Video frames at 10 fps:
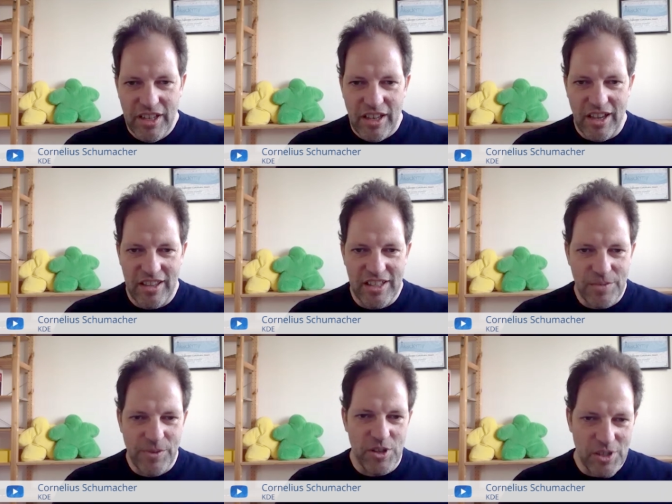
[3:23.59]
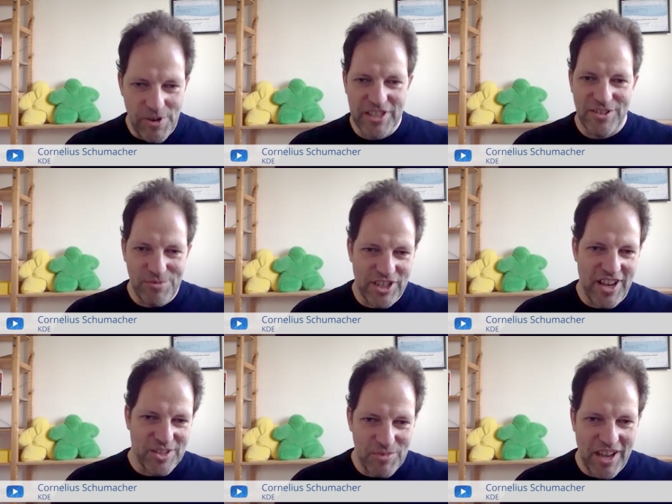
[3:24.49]
uh, that's of course a question which
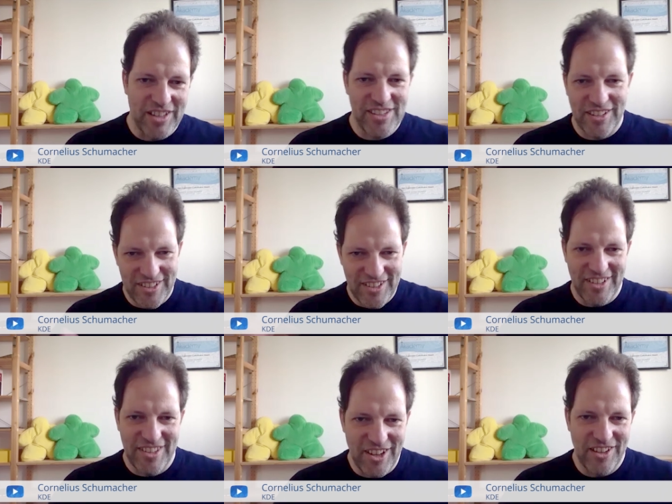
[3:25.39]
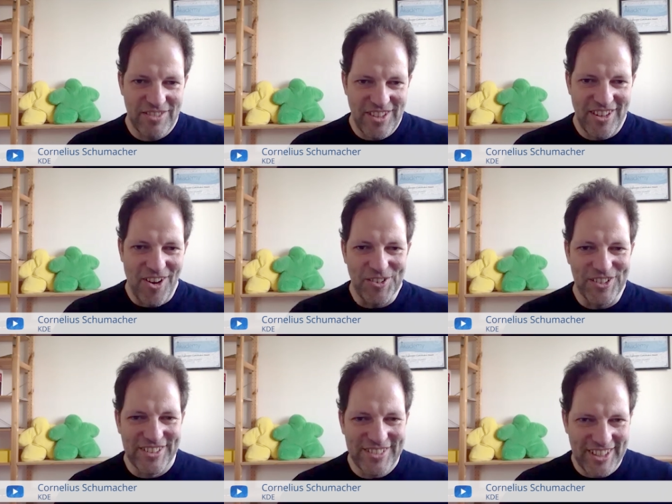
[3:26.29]
has to be answered in, in the, the whole
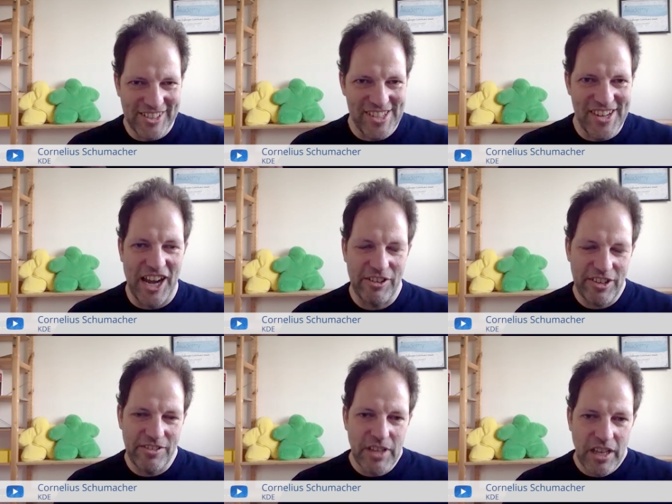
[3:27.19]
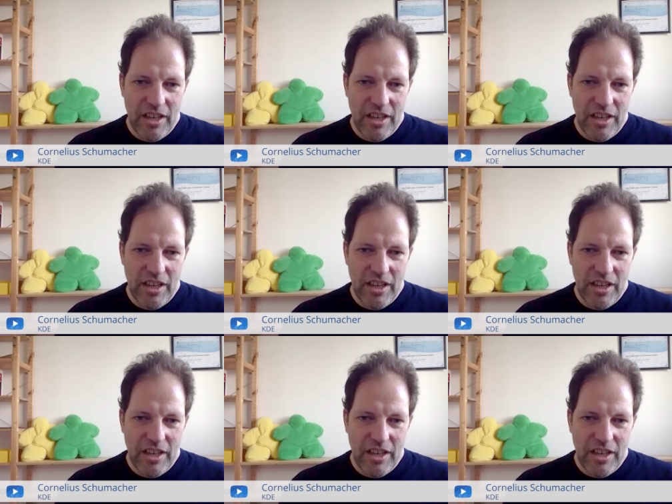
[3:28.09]
uh, scenario.